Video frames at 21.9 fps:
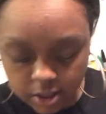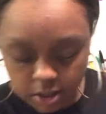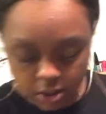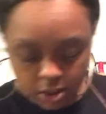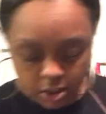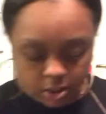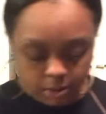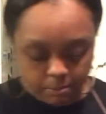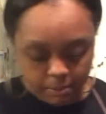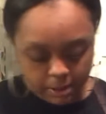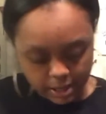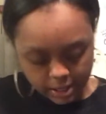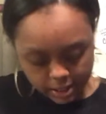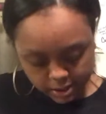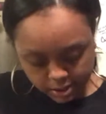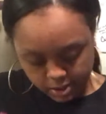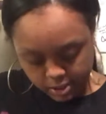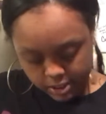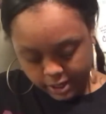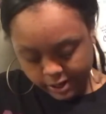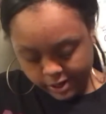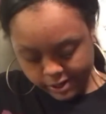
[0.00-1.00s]
her
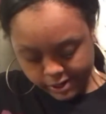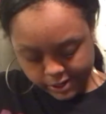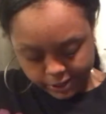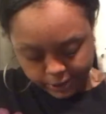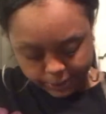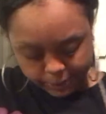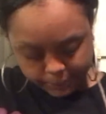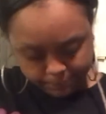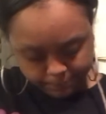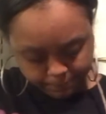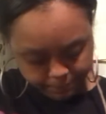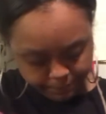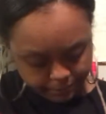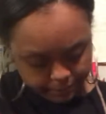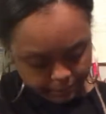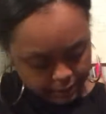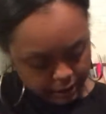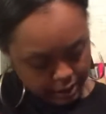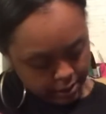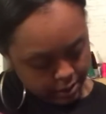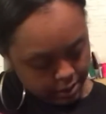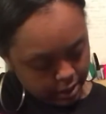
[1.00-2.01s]
smash cake,
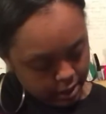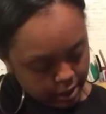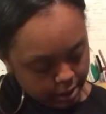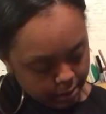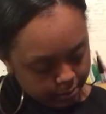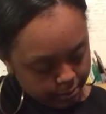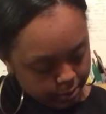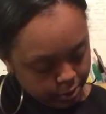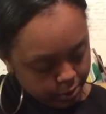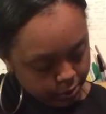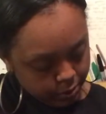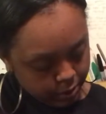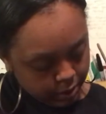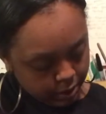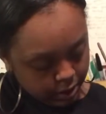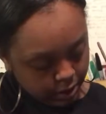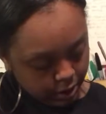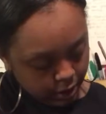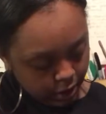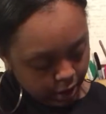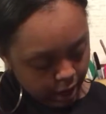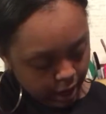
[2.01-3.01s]
and then I'm doing
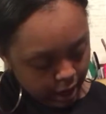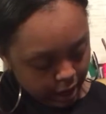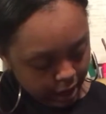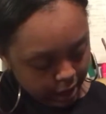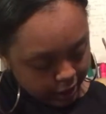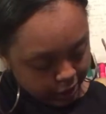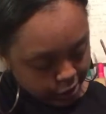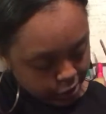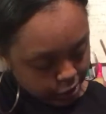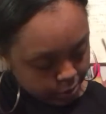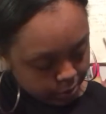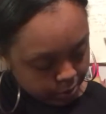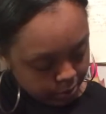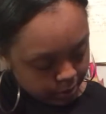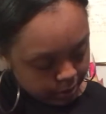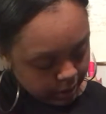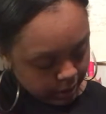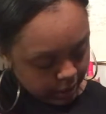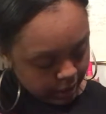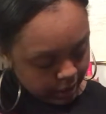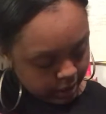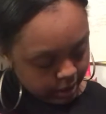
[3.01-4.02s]
her actual
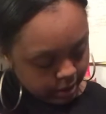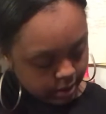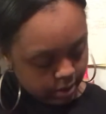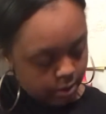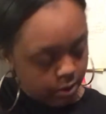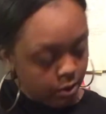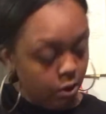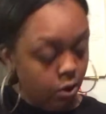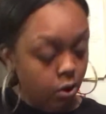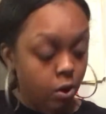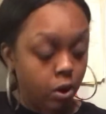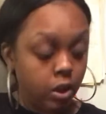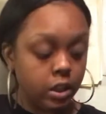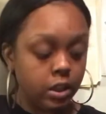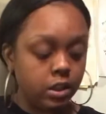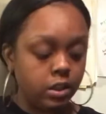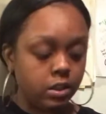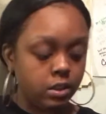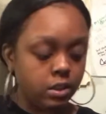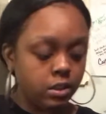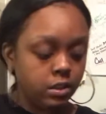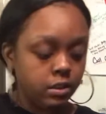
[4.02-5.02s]
cake
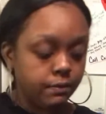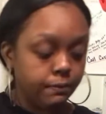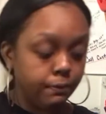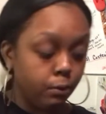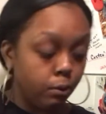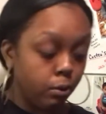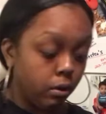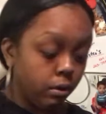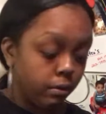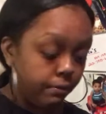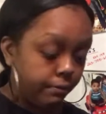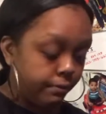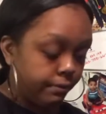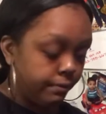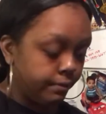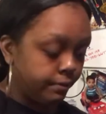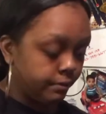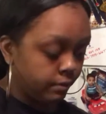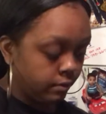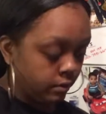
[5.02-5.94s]
August 4th.